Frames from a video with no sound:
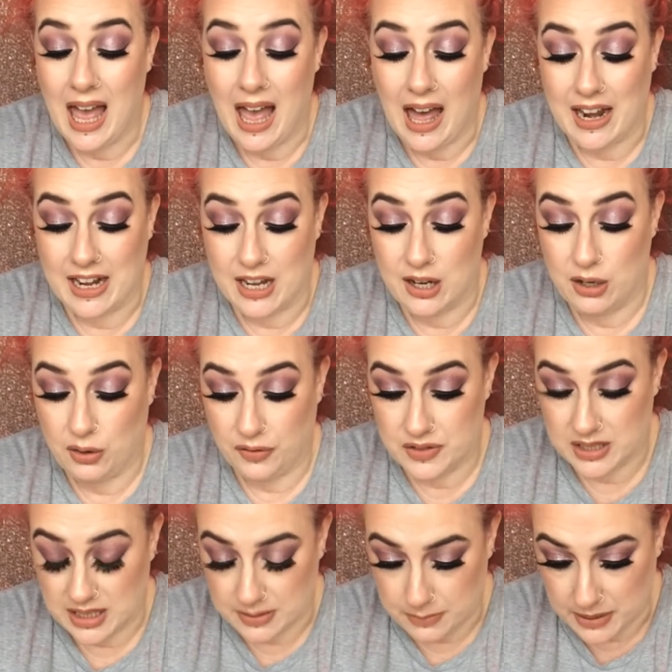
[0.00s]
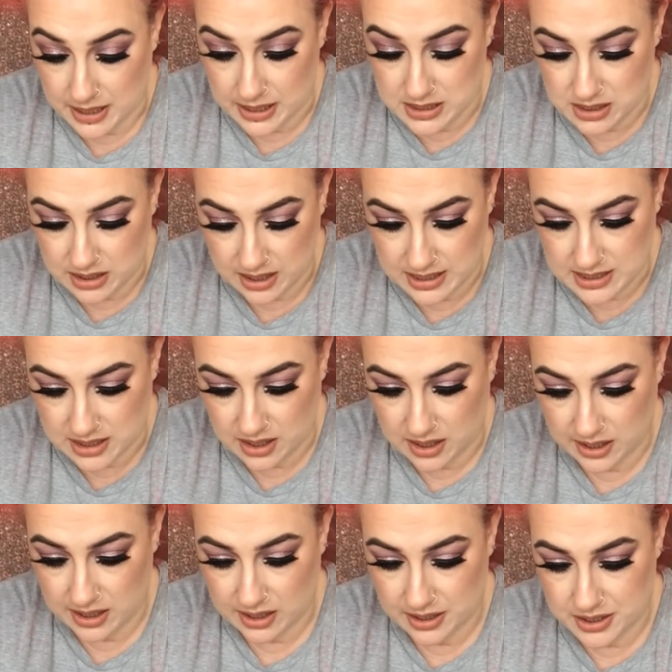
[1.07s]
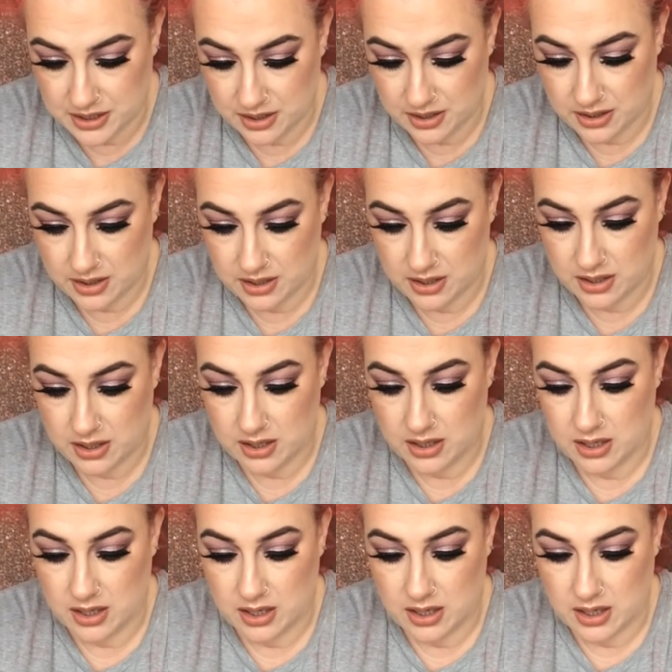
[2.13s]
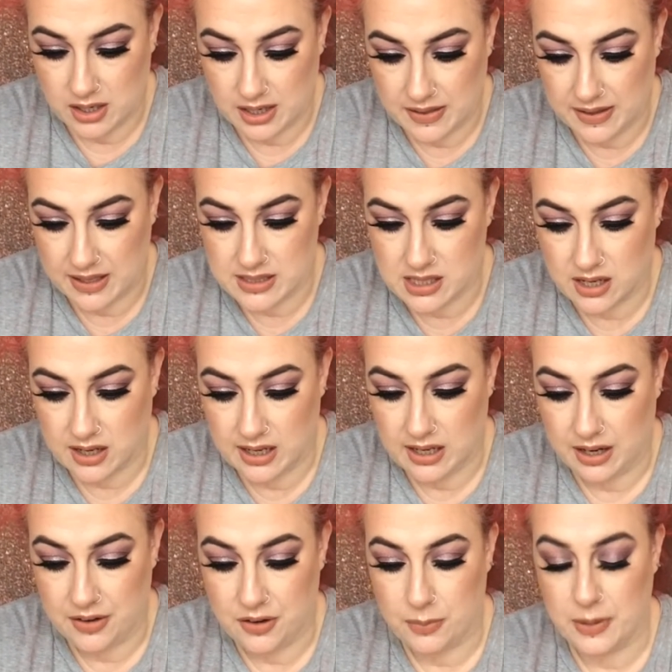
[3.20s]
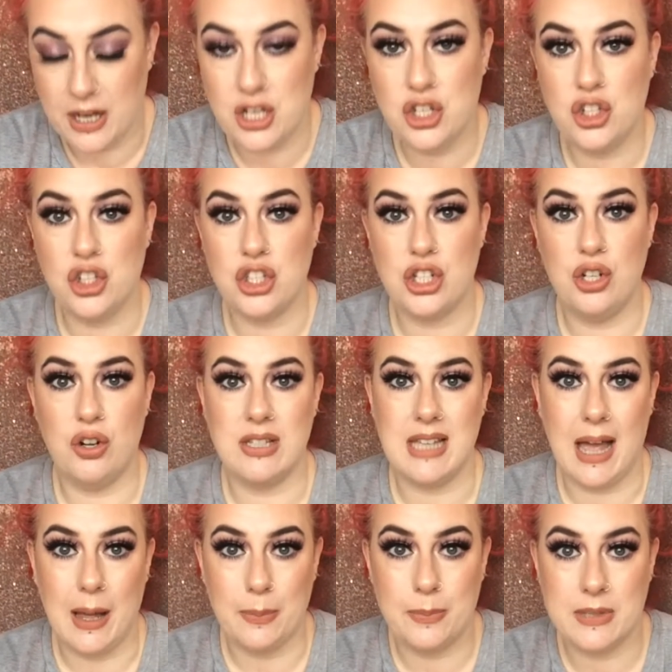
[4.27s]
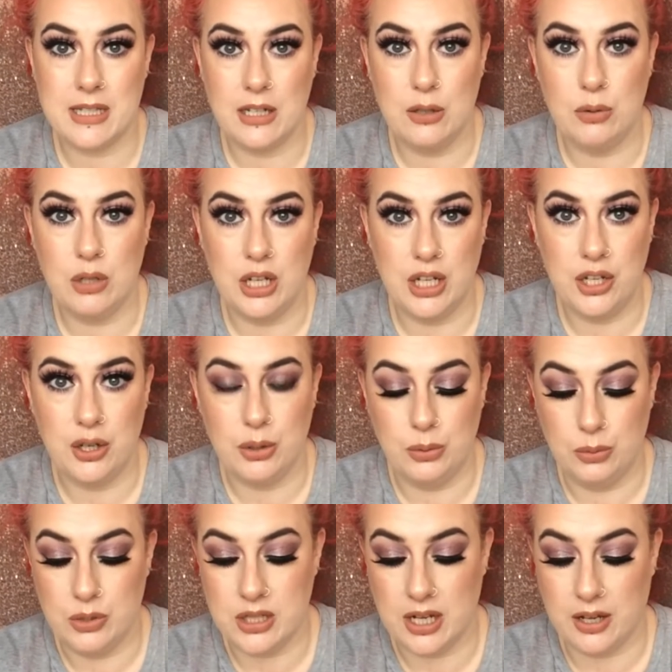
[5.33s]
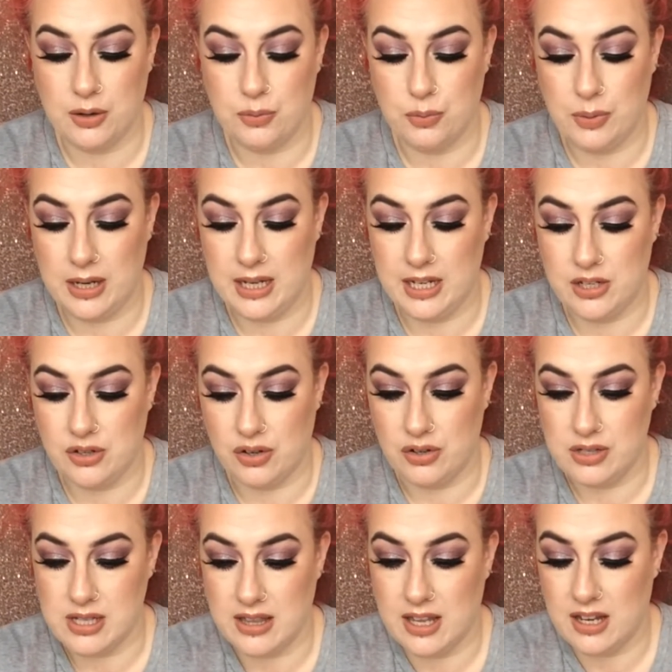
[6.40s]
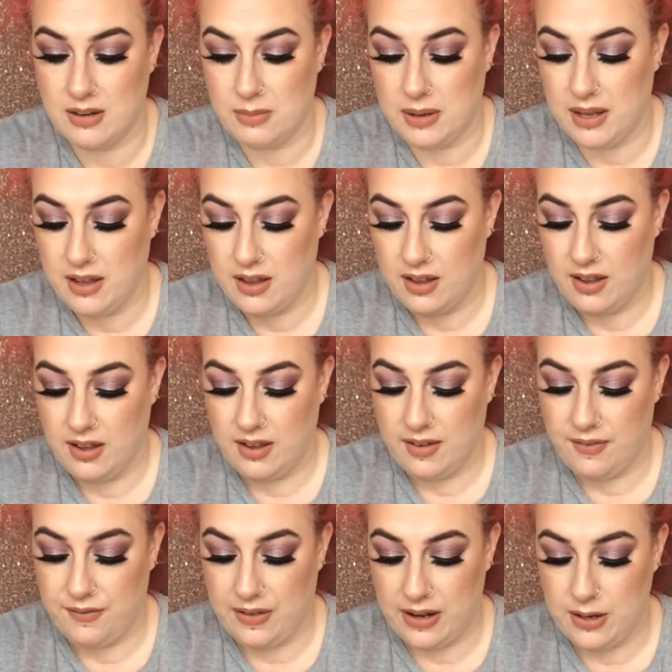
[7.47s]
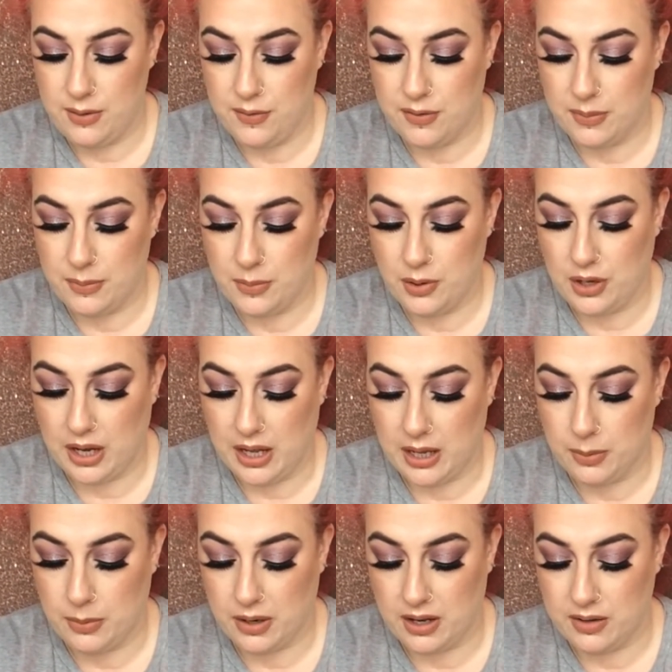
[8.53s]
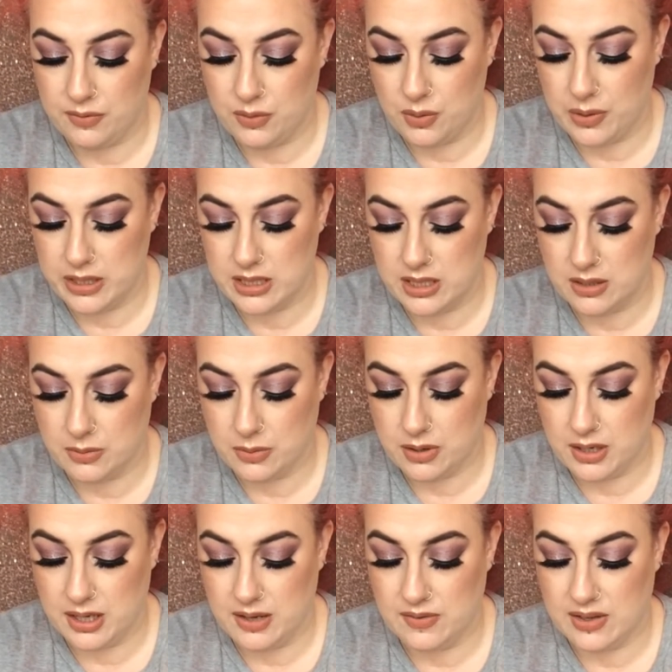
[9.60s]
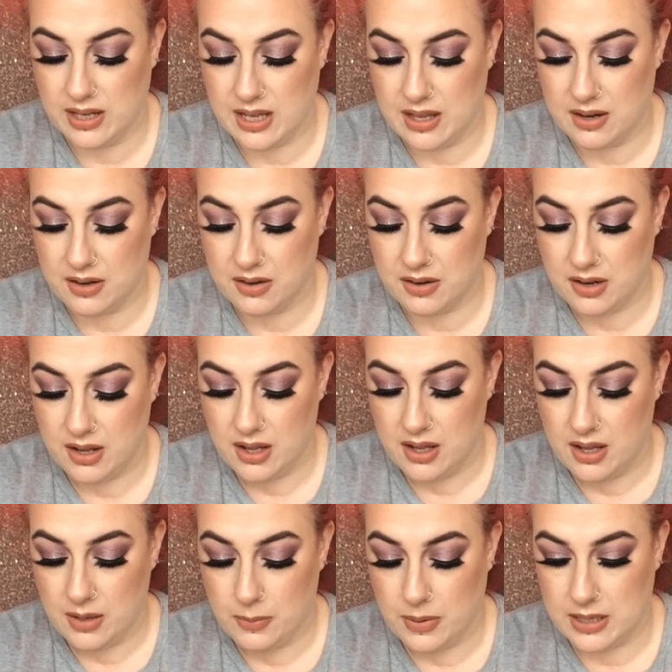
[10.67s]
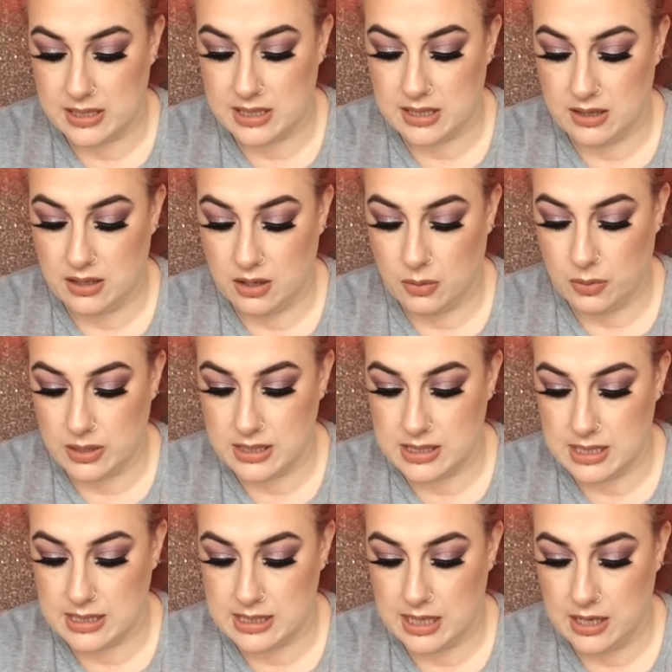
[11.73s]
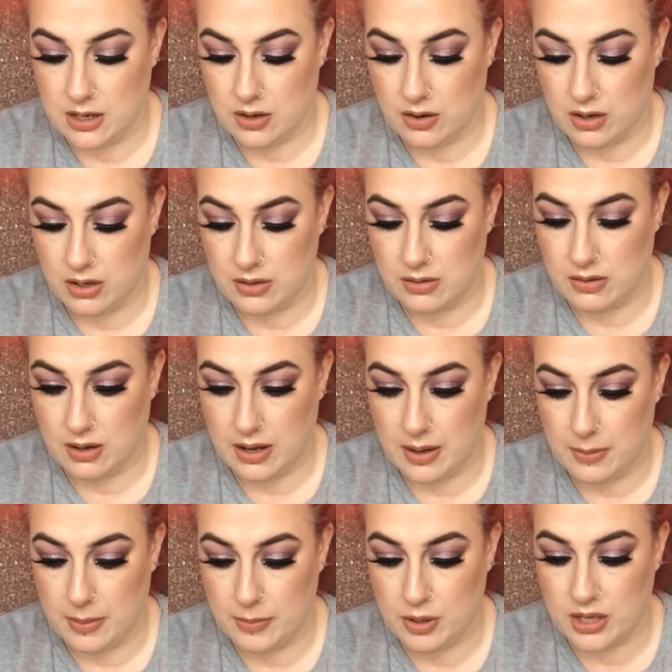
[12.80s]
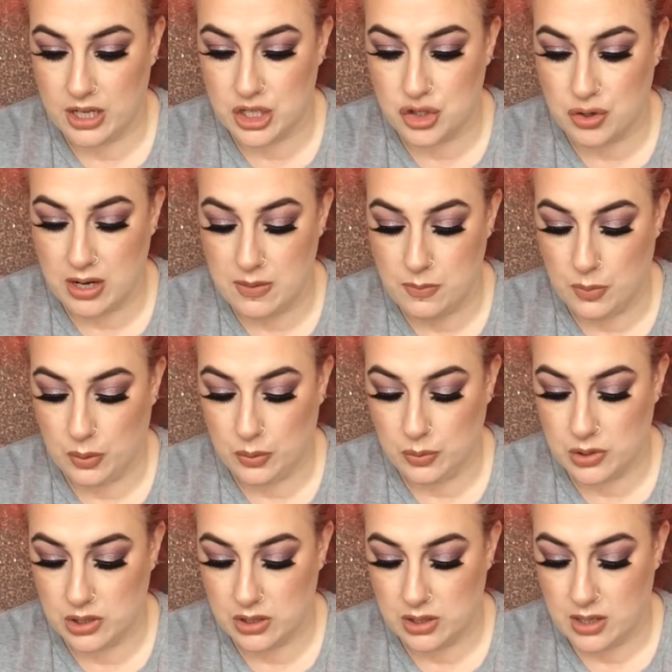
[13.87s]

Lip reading: and I'd love to get my hands on that. Is it a highlighter? I think it's a highlighter, but it just looks absolutely huge. Like, it really does. I think it'd be value for money, but I have no idea where I'd even get it, because your one says here on I'm looking at Trend Mood,